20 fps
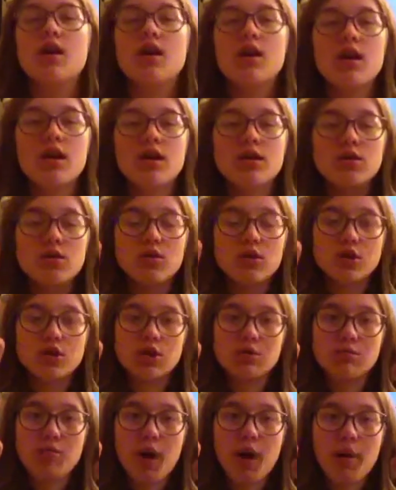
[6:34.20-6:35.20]
it's always
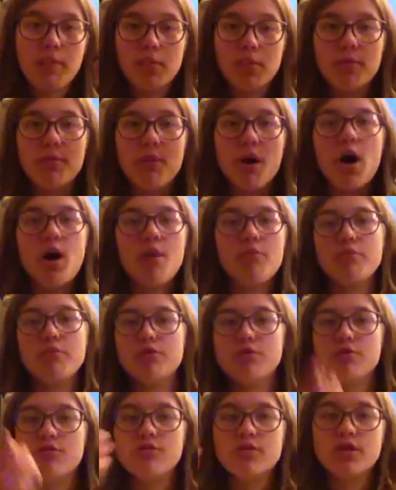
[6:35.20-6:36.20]
just palm to palm, you're
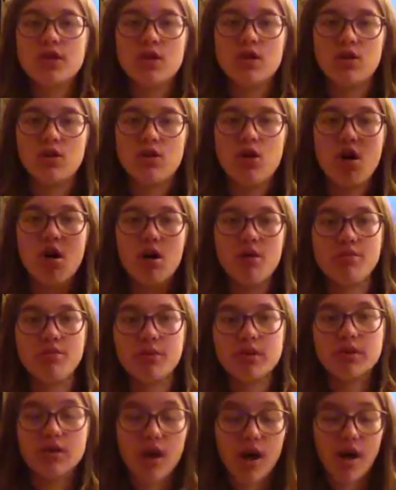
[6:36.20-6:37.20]
using your arms a
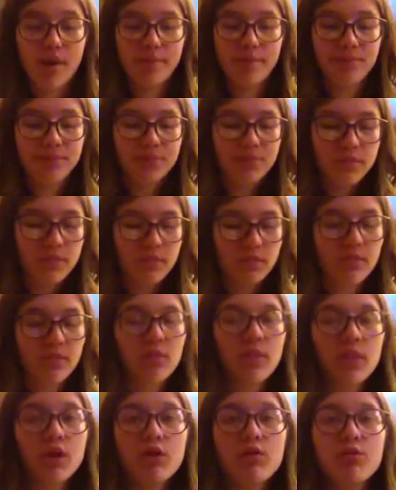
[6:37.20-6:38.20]
lot.
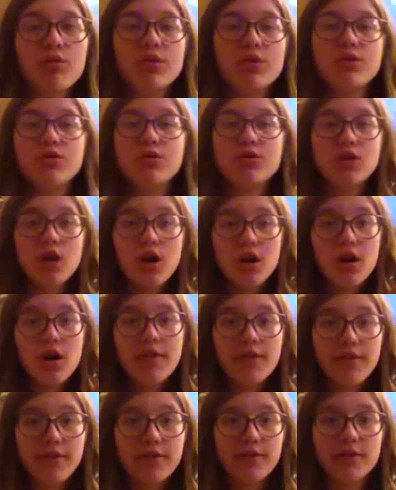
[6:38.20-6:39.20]
When you start off
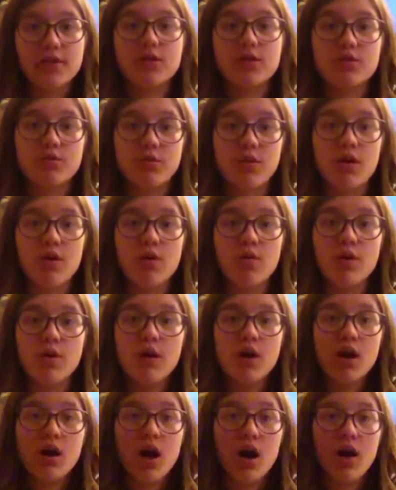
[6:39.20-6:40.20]
your first throw
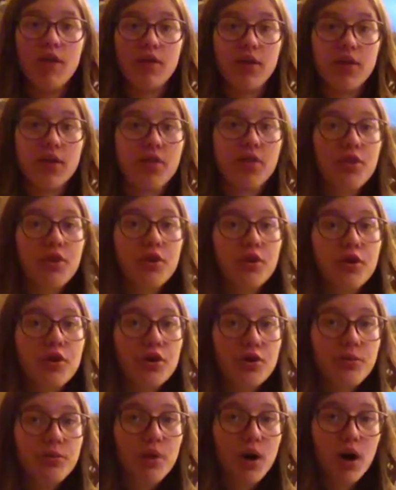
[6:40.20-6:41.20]
of a
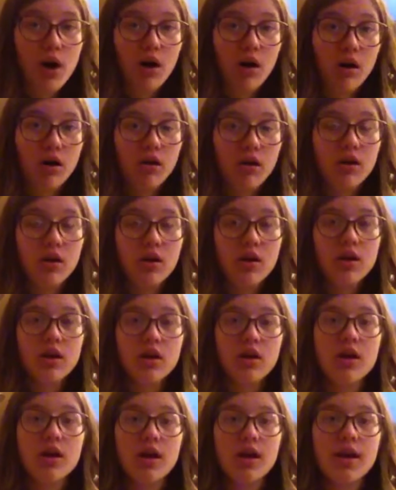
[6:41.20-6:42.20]
3rd ball,
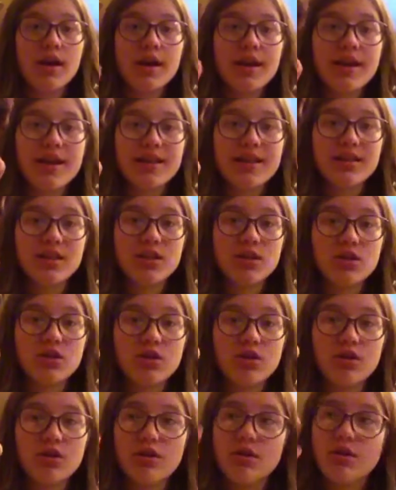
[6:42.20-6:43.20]
it's in
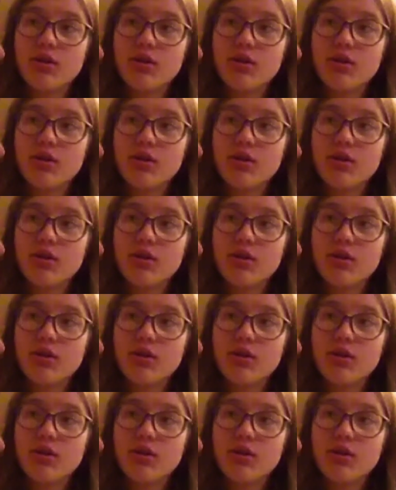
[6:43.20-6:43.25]
your